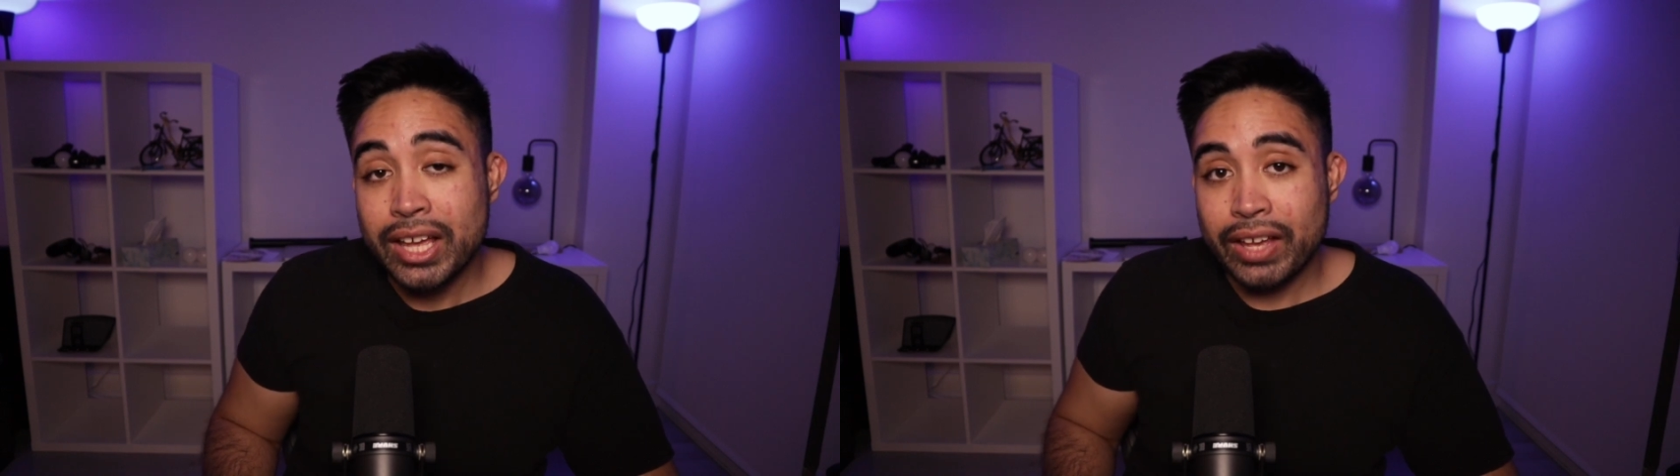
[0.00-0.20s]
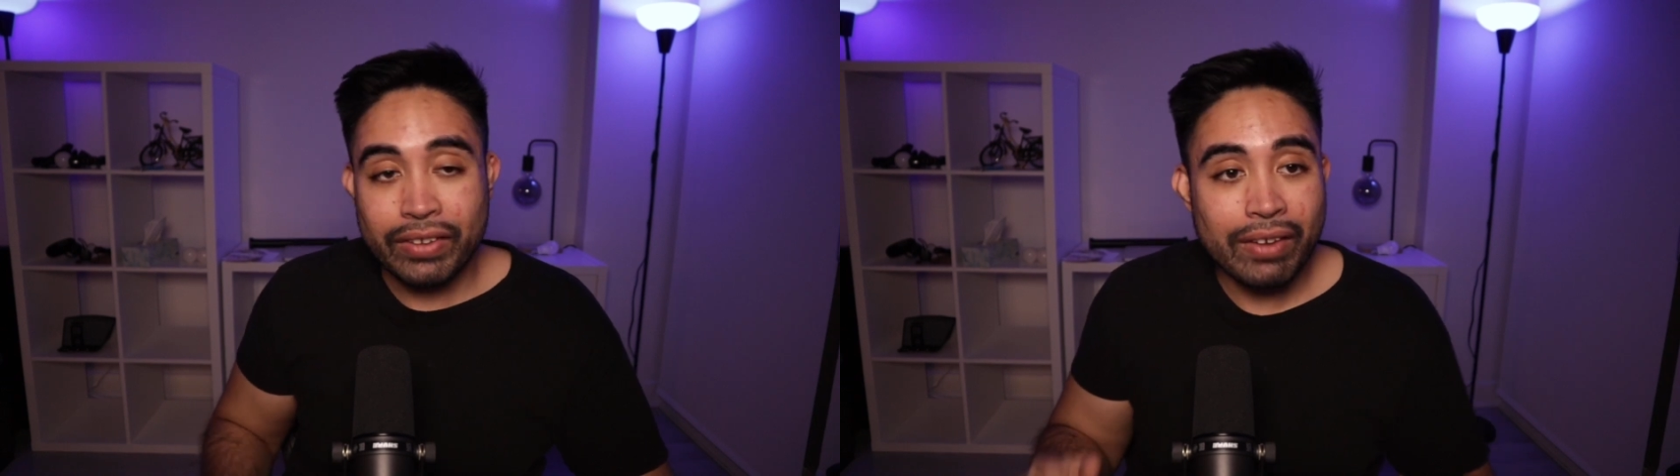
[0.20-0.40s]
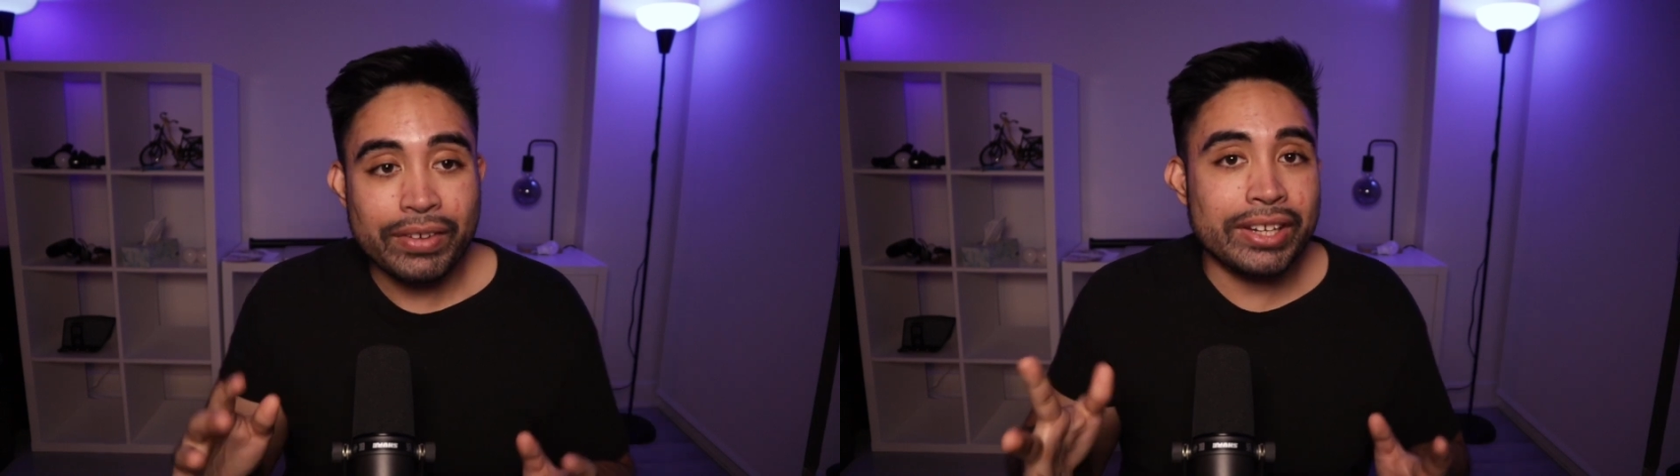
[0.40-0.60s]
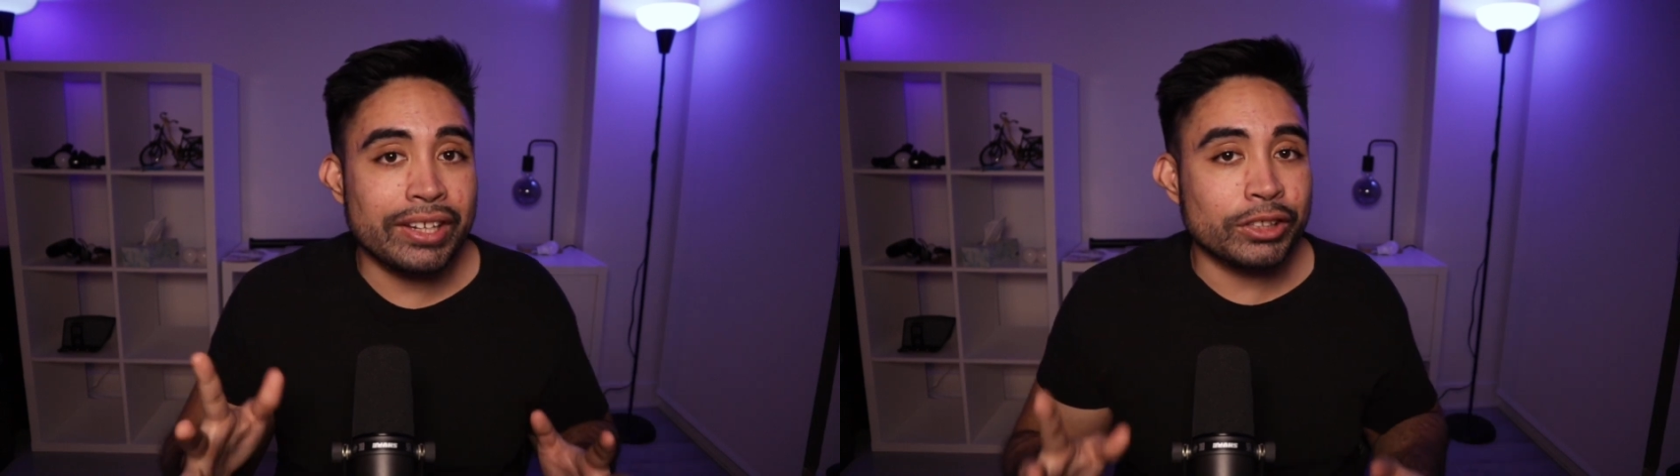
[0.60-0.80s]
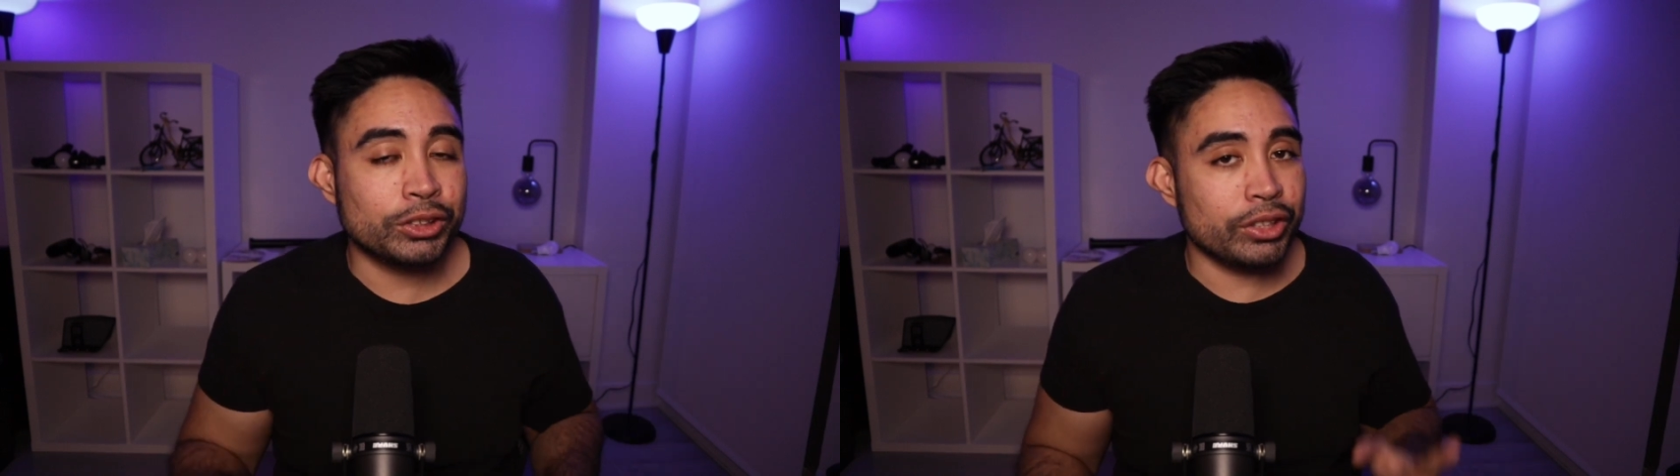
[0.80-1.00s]
If you have
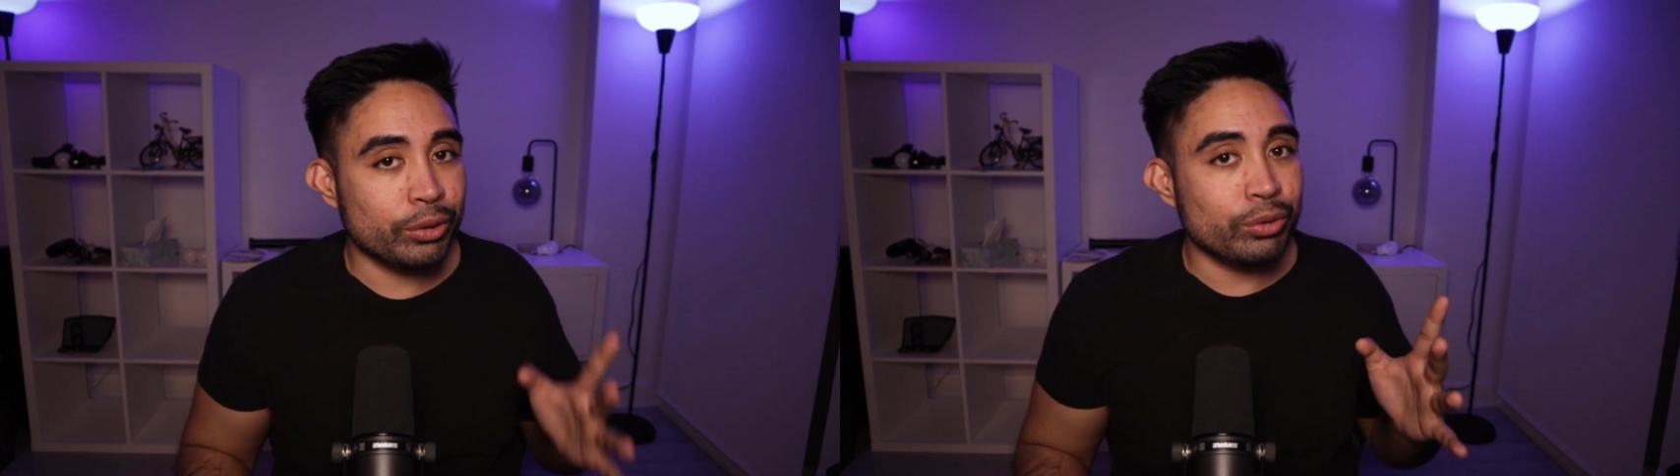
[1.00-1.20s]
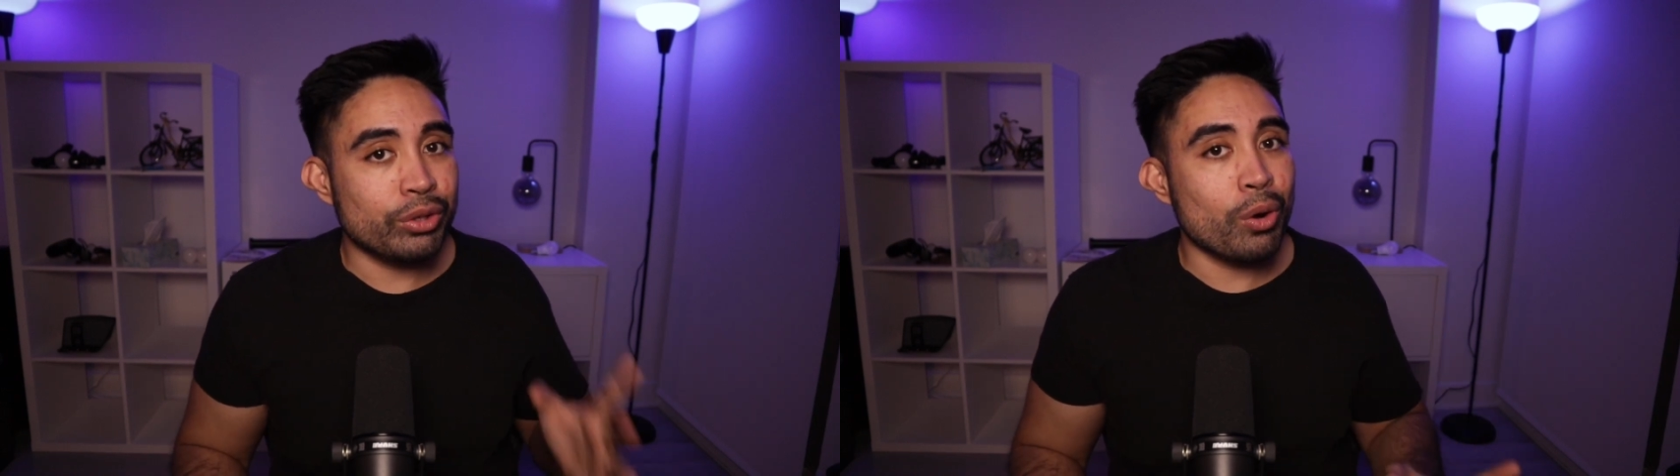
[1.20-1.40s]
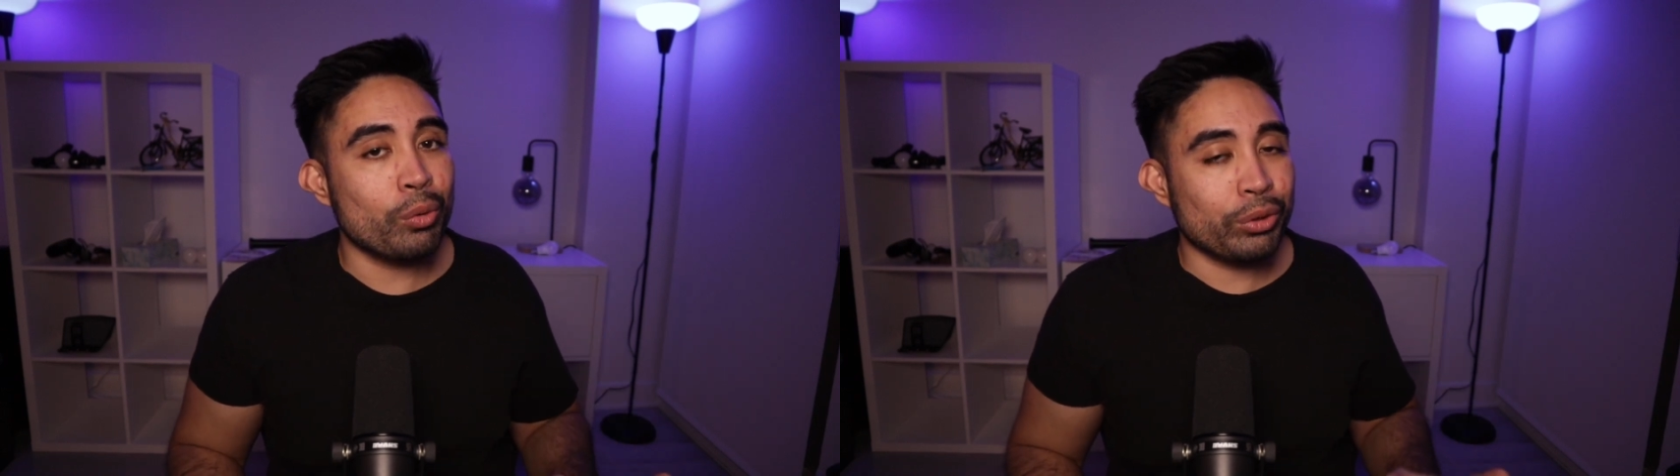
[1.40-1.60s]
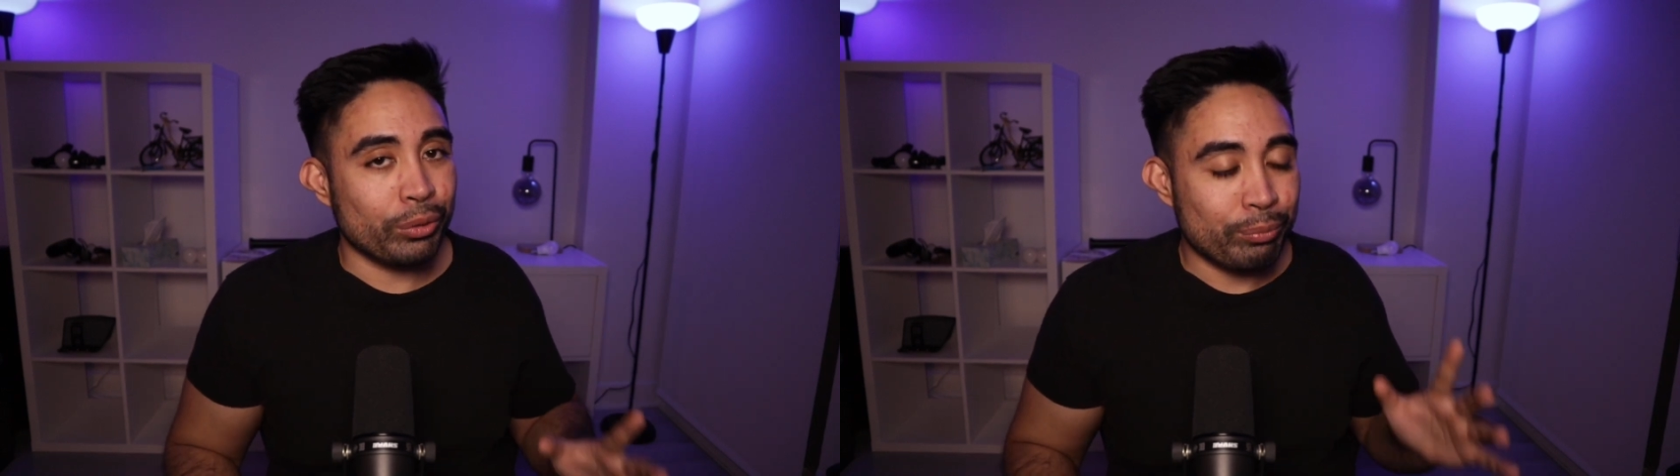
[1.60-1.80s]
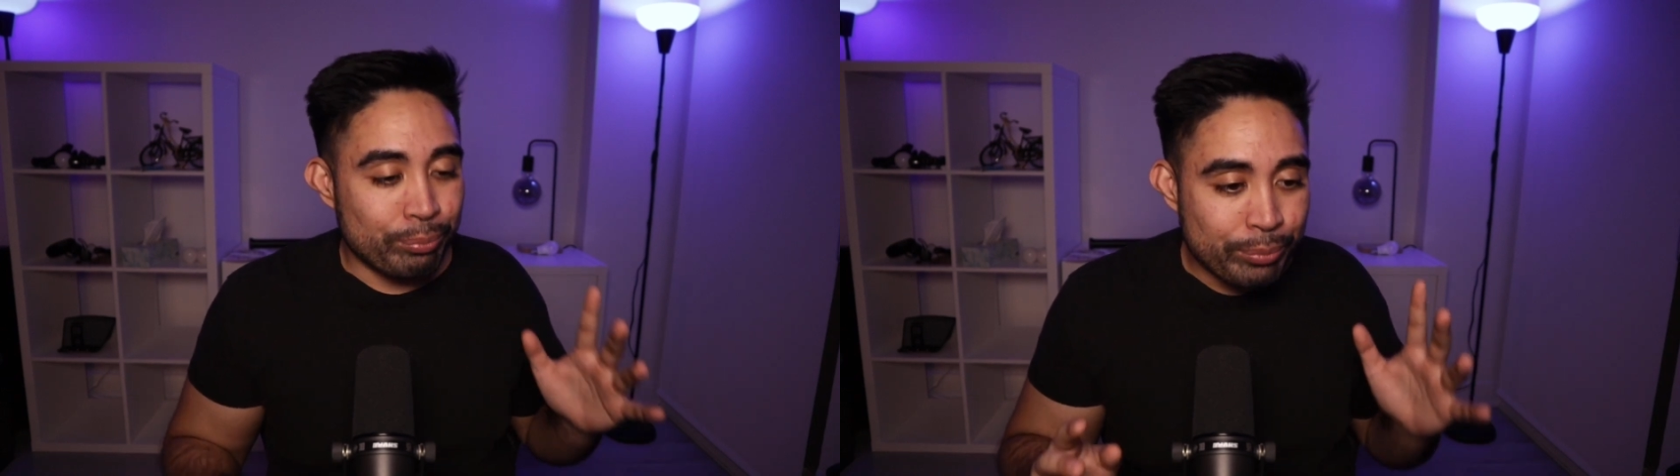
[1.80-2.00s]
ADHD, you know your